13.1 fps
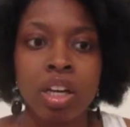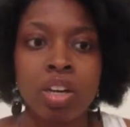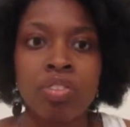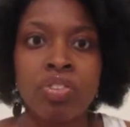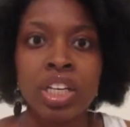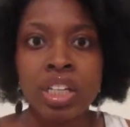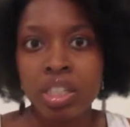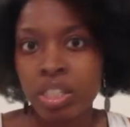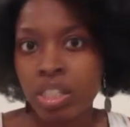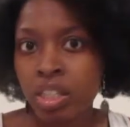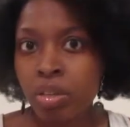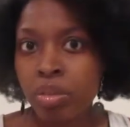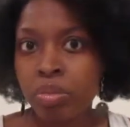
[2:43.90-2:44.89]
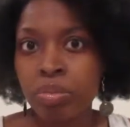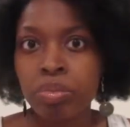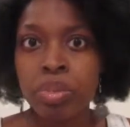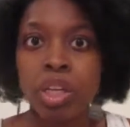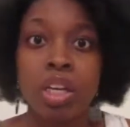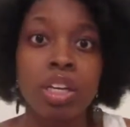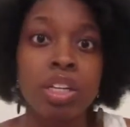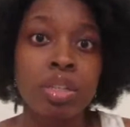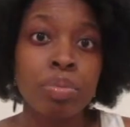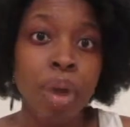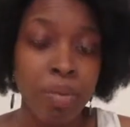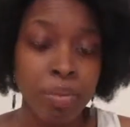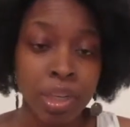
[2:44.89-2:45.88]
veganism is
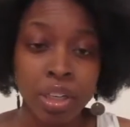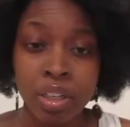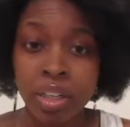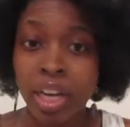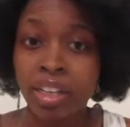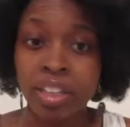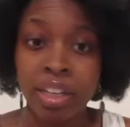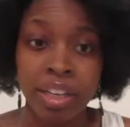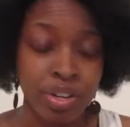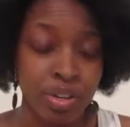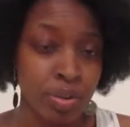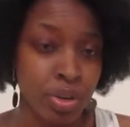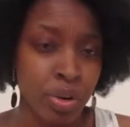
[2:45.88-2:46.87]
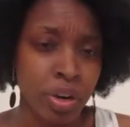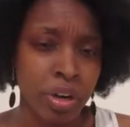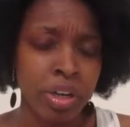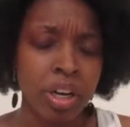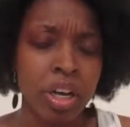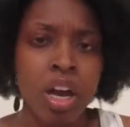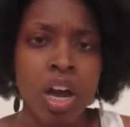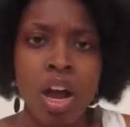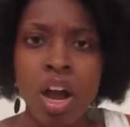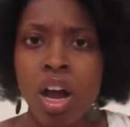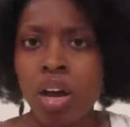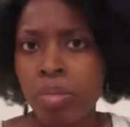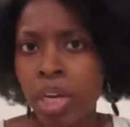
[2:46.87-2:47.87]
popular: LA, New York,
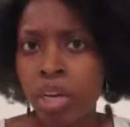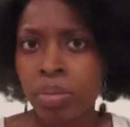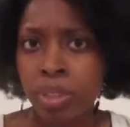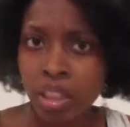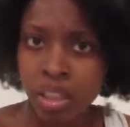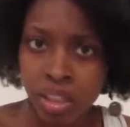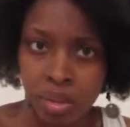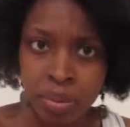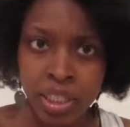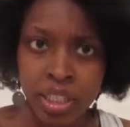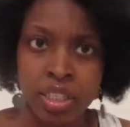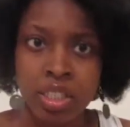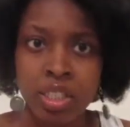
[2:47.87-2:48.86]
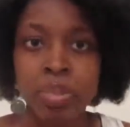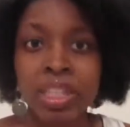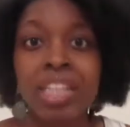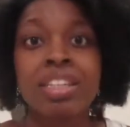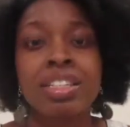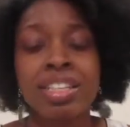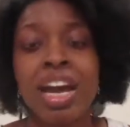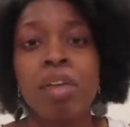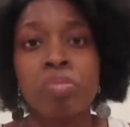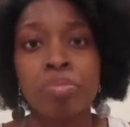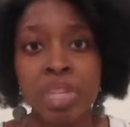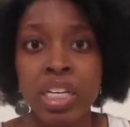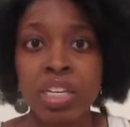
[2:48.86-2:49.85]
a couple of other places, but that does not
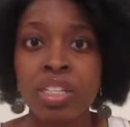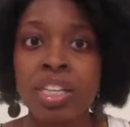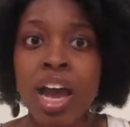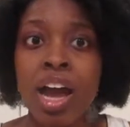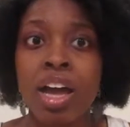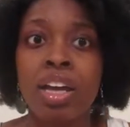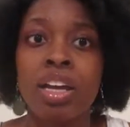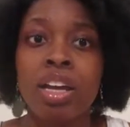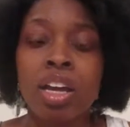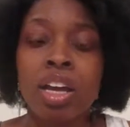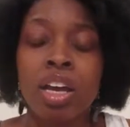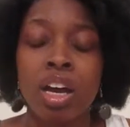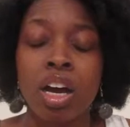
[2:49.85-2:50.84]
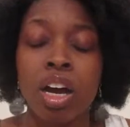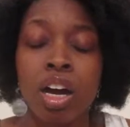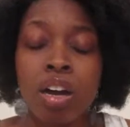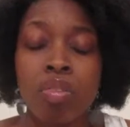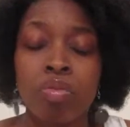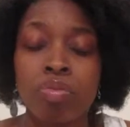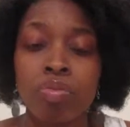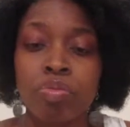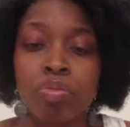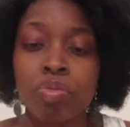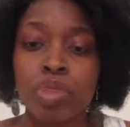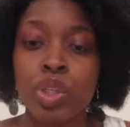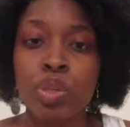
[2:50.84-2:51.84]
mean that
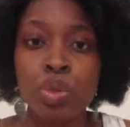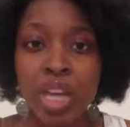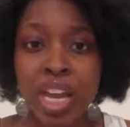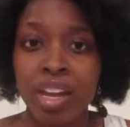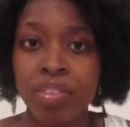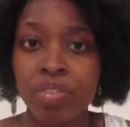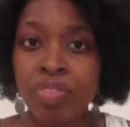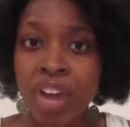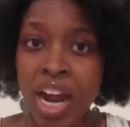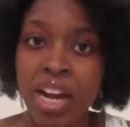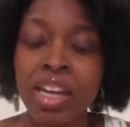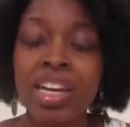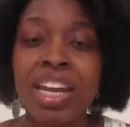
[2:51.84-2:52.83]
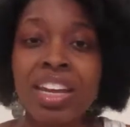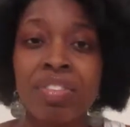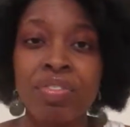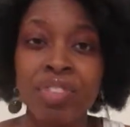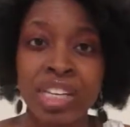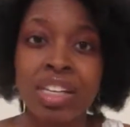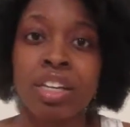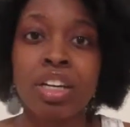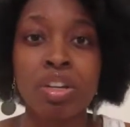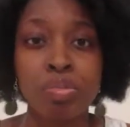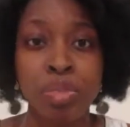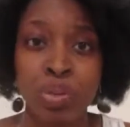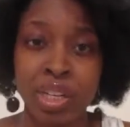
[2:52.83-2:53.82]
you can't find a vegan
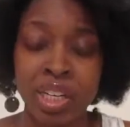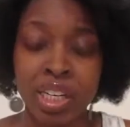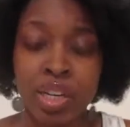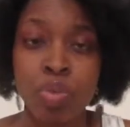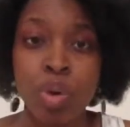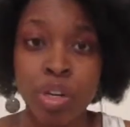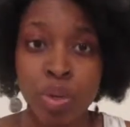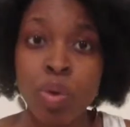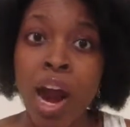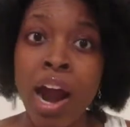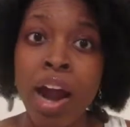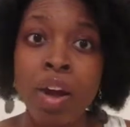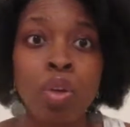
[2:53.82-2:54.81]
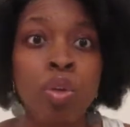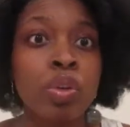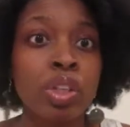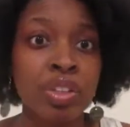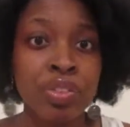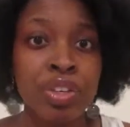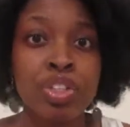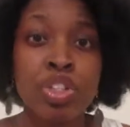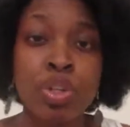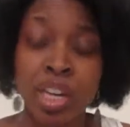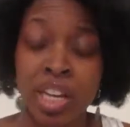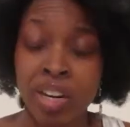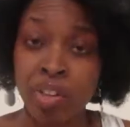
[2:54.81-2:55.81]
community where you are, or even
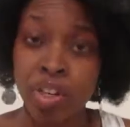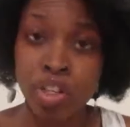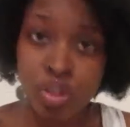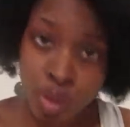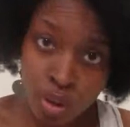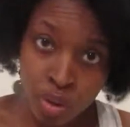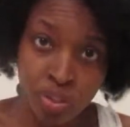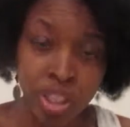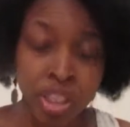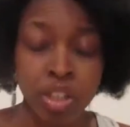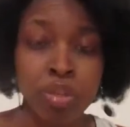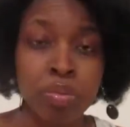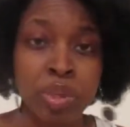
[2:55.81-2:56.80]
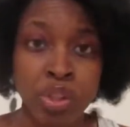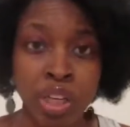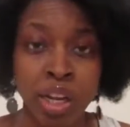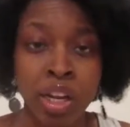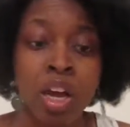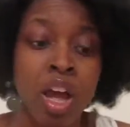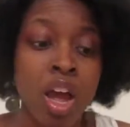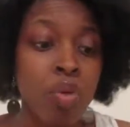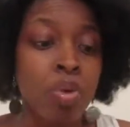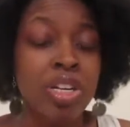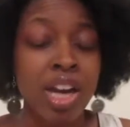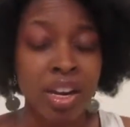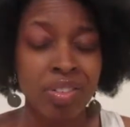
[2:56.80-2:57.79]
join a virtual vegan community,
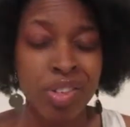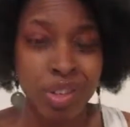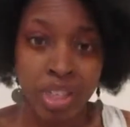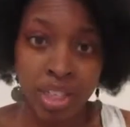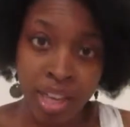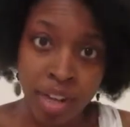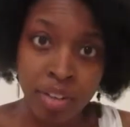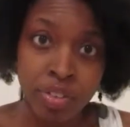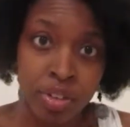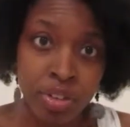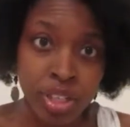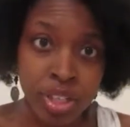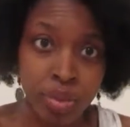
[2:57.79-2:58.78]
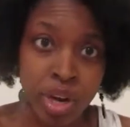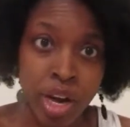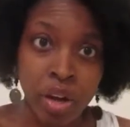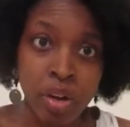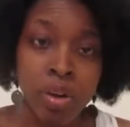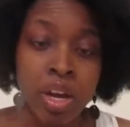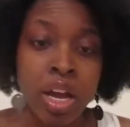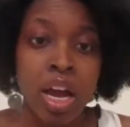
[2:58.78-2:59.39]
which I have joined a lot of those as well.